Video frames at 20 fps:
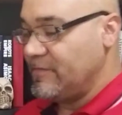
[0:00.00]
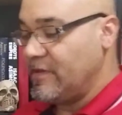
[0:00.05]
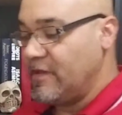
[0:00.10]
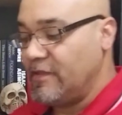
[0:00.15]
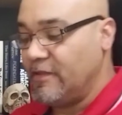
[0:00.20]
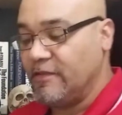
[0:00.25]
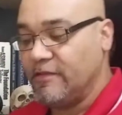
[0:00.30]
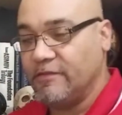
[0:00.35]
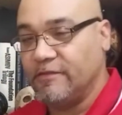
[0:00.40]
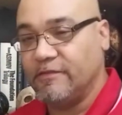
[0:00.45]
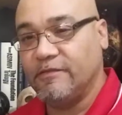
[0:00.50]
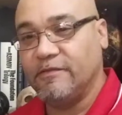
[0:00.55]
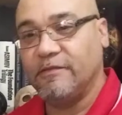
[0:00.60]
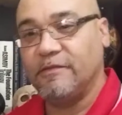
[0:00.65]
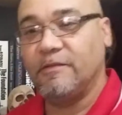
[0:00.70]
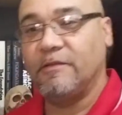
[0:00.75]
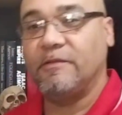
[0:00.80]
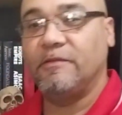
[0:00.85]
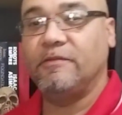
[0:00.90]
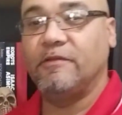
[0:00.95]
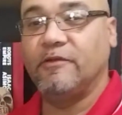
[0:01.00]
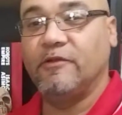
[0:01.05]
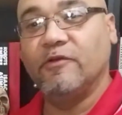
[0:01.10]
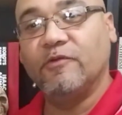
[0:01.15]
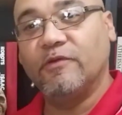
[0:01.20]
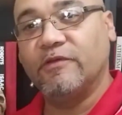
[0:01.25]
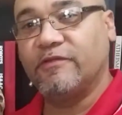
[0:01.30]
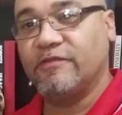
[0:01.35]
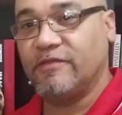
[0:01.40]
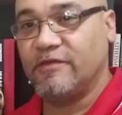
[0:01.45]
the
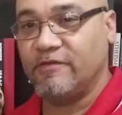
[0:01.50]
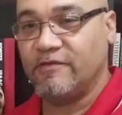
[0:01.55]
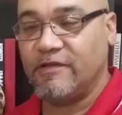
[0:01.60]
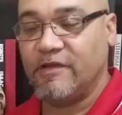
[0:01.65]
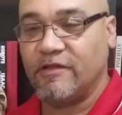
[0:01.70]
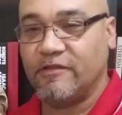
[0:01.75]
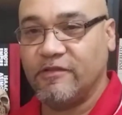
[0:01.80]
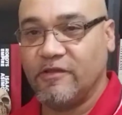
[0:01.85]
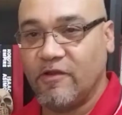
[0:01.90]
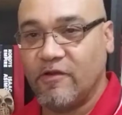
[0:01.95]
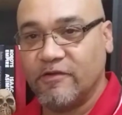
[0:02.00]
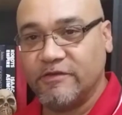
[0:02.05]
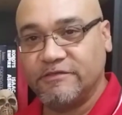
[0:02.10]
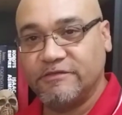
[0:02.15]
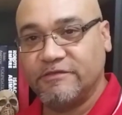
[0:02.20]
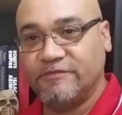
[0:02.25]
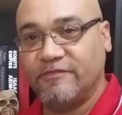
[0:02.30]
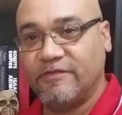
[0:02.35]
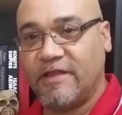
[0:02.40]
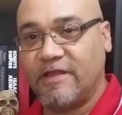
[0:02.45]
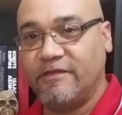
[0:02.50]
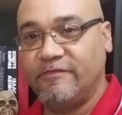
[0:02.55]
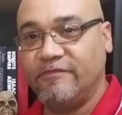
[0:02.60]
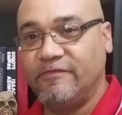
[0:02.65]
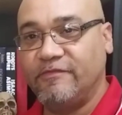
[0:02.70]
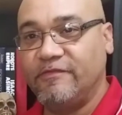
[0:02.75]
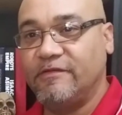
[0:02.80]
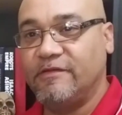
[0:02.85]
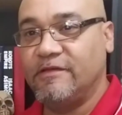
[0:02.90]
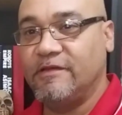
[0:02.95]
newest theory on the origin of
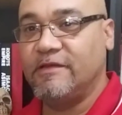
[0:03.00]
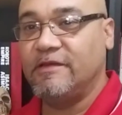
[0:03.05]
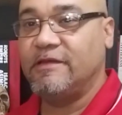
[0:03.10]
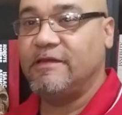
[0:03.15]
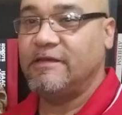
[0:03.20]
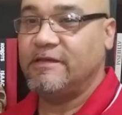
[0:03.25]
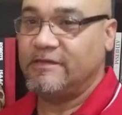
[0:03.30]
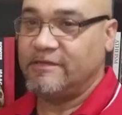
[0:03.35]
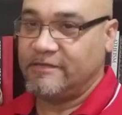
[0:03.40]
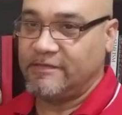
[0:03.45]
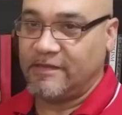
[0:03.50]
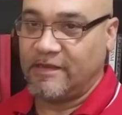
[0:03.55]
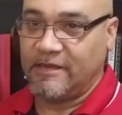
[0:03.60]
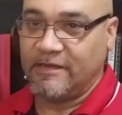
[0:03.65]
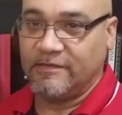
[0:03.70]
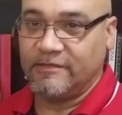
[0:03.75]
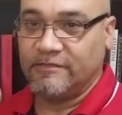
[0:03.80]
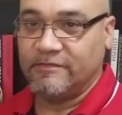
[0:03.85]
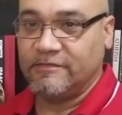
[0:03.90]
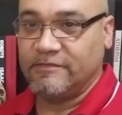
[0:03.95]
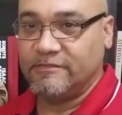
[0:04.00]
life that